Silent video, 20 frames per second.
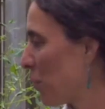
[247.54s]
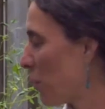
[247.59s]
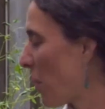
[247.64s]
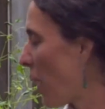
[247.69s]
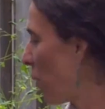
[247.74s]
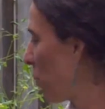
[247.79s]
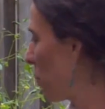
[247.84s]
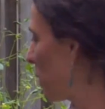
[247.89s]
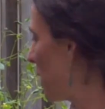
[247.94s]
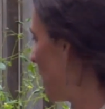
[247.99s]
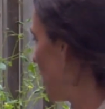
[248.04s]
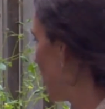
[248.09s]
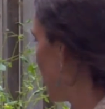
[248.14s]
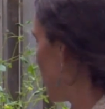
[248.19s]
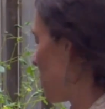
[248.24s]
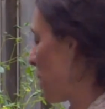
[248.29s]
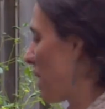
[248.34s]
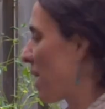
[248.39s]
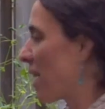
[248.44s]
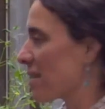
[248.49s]
Well, we
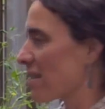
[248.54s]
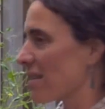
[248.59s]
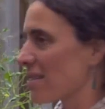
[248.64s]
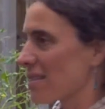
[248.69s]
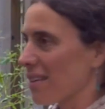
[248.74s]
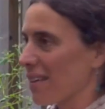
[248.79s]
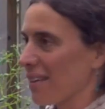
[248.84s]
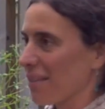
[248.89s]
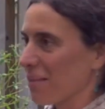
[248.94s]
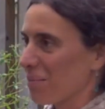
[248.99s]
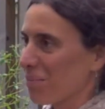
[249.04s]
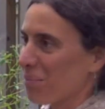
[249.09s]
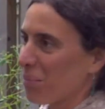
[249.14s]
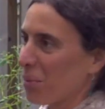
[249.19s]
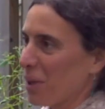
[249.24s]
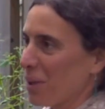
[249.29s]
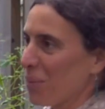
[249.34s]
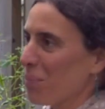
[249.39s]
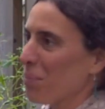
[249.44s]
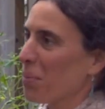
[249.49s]
needed, because it's a
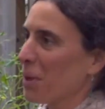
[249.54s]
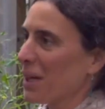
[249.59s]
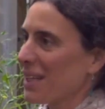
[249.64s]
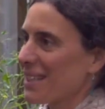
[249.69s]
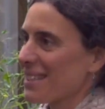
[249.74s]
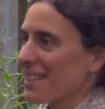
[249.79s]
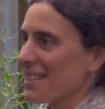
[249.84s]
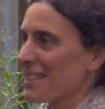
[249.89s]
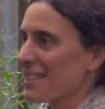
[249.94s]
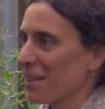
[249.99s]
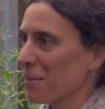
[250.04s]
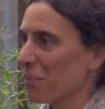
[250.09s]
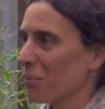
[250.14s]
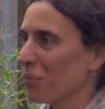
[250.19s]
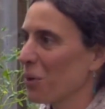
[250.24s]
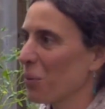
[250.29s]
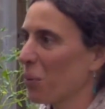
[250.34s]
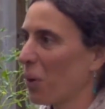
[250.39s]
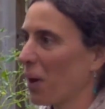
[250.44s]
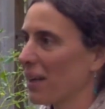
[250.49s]
pretty big system,
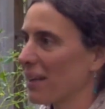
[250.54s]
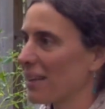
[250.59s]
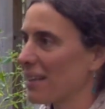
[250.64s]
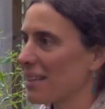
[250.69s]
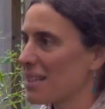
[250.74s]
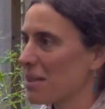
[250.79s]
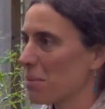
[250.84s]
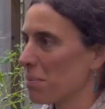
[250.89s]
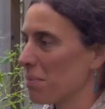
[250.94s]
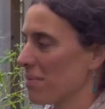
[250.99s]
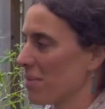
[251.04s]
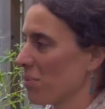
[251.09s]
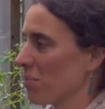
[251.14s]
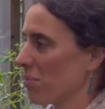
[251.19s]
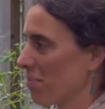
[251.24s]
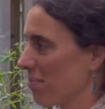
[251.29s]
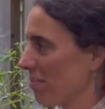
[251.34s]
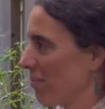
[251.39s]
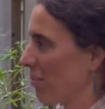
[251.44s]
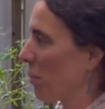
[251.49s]
we wanted it
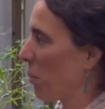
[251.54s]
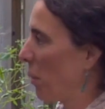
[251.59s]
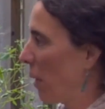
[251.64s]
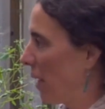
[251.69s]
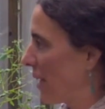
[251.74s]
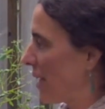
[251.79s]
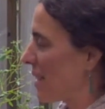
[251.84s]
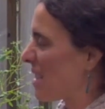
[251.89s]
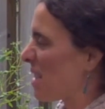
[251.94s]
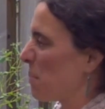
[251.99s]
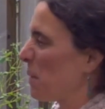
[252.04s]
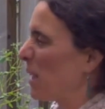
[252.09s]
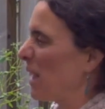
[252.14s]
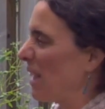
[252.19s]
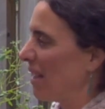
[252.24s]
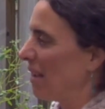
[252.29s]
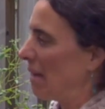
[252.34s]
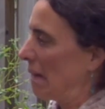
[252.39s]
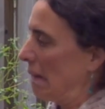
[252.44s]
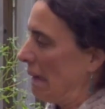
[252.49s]
to
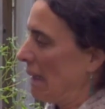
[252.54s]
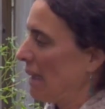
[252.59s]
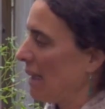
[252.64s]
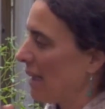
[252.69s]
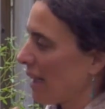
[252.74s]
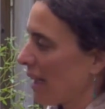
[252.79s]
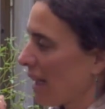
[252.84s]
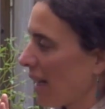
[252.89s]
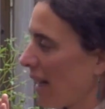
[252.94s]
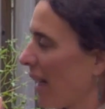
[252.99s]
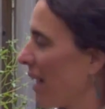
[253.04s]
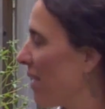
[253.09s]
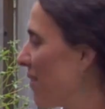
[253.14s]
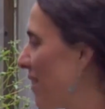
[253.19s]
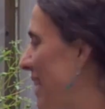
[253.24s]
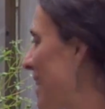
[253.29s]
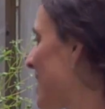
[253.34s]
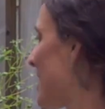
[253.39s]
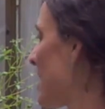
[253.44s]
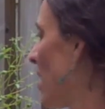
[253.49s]
be kind of,
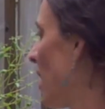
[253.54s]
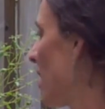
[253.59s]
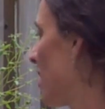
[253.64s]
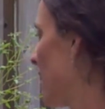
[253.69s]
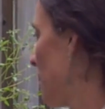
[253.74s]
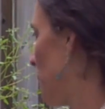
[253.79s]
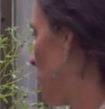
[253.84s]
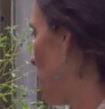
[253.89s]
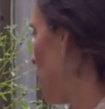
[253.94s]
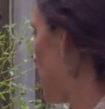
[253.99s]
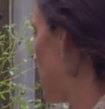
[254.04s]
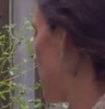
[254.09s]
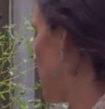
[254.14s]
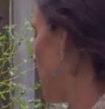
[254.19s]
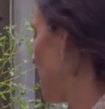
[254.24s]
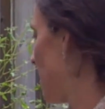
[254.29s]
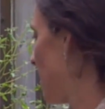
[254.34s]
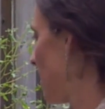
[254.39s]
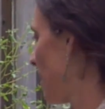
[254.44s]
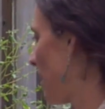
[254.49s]
and it's not the most
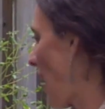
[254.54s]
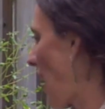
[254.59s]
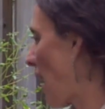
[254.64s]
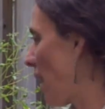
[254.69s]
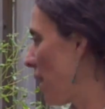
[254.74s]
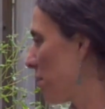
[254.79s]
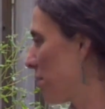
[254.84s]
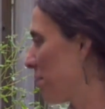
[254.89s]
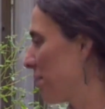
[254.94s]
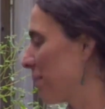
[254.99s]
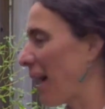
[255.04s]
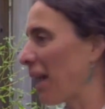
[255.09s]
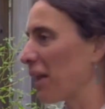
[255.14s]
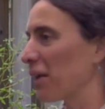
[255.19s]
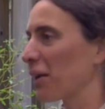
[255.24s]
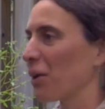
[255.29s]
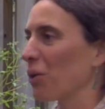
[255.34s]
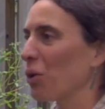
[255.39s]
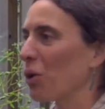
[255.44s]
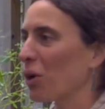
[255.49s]

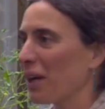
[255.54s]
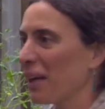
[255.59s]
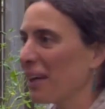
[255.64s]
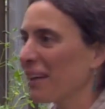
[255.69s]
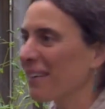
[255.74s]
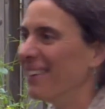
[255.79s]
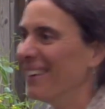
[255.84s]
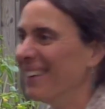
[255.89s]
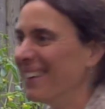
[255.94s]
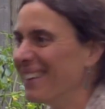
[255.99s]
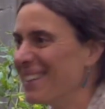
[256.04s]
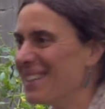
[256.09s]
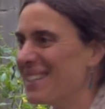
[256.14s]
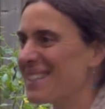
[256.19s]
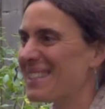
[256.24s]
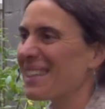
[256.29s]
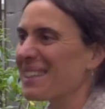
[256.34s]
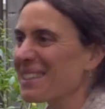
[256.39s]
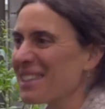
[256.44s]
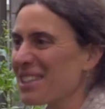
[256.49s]
elegant looking
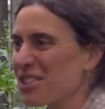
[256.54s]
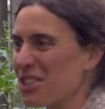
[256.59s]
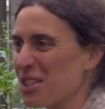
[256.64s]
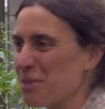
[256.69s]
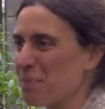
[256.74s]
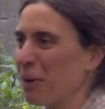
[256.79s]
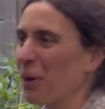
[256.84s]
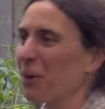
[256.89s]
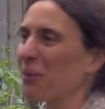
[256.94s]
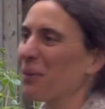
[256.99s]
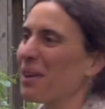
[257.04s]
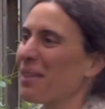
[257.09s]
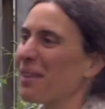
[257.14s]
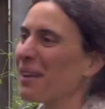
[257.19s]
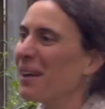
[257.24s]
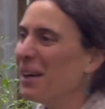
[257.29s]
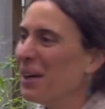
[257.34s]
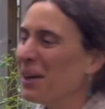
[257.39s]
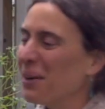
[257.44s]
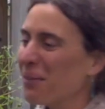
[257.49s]
since it's just built with
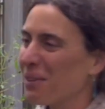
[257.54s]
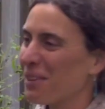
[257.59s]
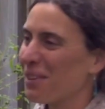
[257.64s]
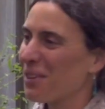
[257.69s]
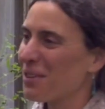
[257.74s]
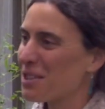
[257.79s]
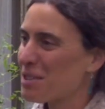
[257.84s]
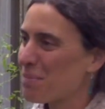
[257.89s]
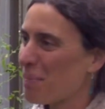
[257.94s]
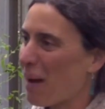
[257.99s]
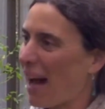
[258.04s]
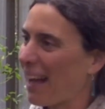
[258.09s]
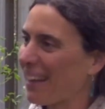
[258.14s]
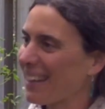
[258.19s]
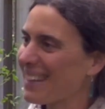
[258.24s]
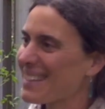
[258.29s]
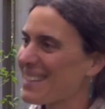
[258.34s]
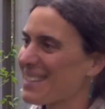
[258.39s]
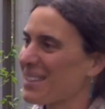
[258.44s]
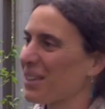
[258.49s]
used
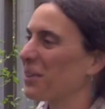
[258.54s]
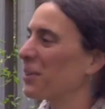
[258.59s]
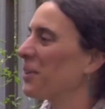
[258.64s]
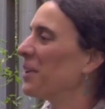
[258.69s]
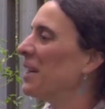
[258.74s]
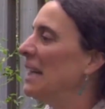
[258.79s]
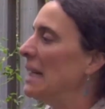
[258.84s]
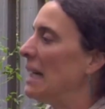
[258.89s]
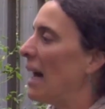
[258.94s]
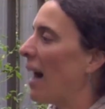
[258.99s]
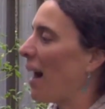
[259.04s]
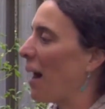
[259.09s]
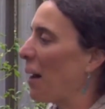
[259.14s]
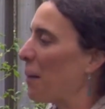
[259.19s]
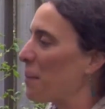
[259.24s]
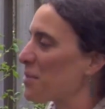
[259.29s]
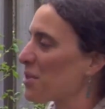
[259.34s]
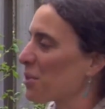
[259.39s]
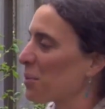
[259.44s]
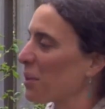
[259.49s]
pallets. So
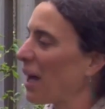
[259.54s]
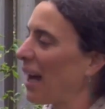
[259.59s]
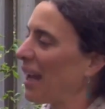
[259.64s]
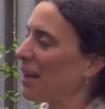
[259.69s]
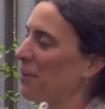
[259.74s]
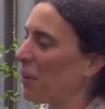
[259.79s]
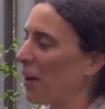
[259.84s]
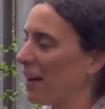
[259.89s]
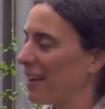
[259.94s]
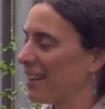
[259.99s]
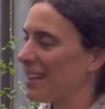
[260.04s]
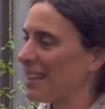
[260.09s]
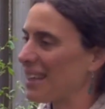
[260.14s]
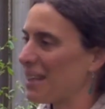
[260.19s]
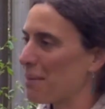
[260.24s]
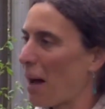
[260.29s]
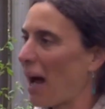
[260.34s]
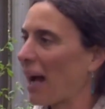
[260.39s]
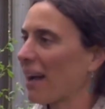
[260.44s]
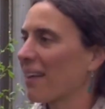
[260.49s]
we kind of wanted it in
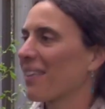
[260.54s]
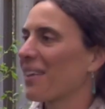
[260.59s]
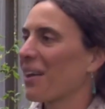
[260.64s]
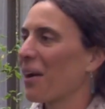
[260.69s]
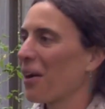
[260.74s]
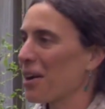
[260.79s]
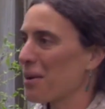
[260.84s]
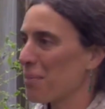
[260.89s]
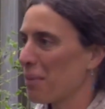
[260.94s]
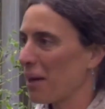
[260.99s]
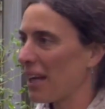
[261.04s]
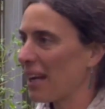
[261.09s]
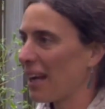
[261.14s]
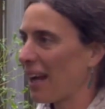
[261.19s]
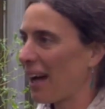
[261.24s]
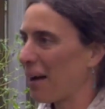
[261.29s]
the back of the yard a bit.